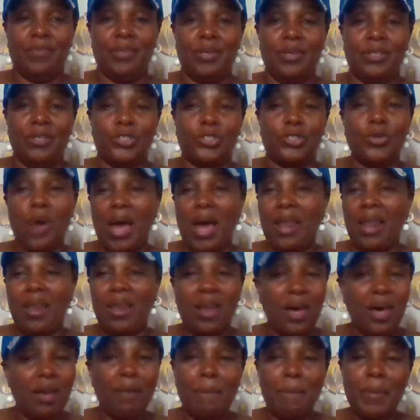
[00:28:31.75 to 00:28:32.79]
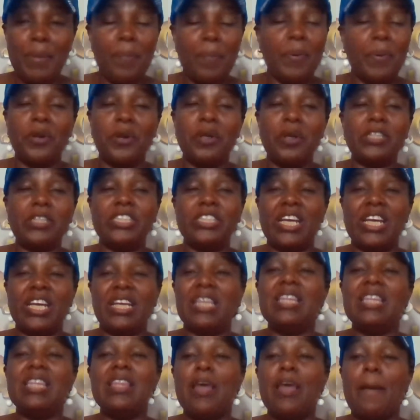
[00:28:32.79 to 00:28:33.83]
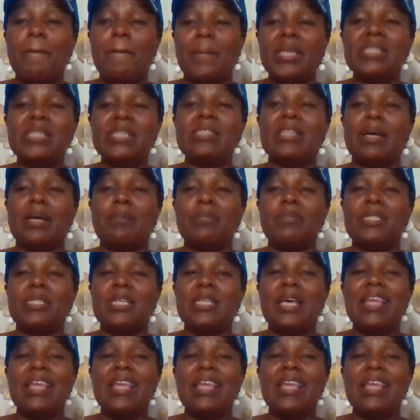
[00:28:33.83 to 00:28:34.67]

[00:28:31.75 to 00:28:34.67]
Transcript: So a lot of people don't check in their pay stubs.